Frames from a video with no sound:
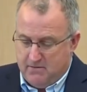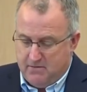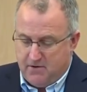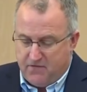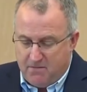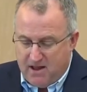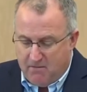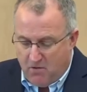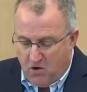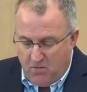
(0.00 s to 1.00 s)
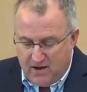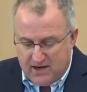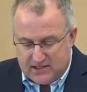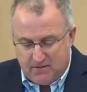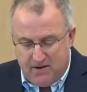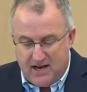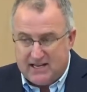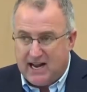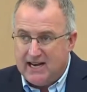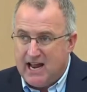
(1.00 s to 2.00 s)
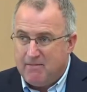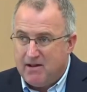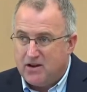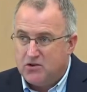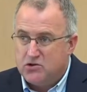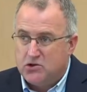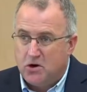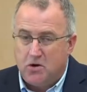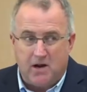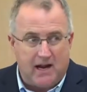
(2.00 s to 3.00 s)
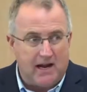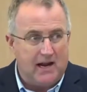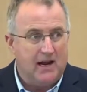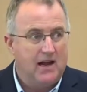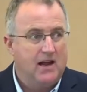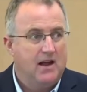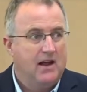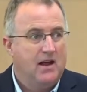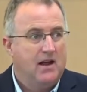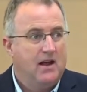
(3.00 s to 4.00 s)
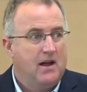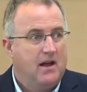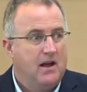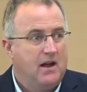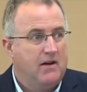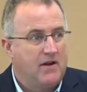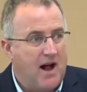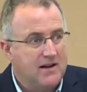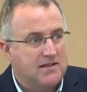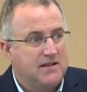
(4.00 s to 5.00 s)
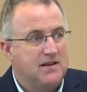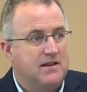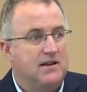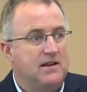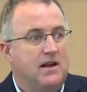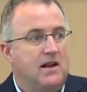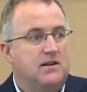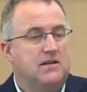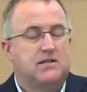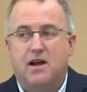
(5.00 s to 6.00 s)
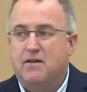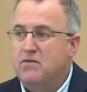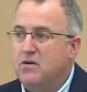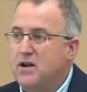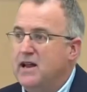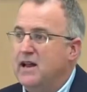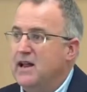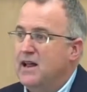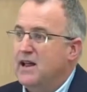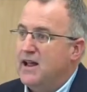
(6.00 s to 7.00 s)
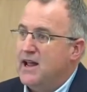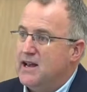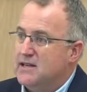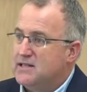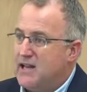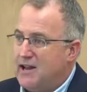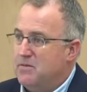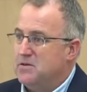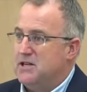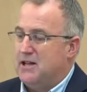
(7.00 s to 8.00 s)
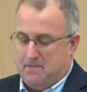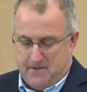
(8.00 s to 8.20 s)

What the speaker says: But from that moment is to be a dynamic journey of constant discovery and discipleship.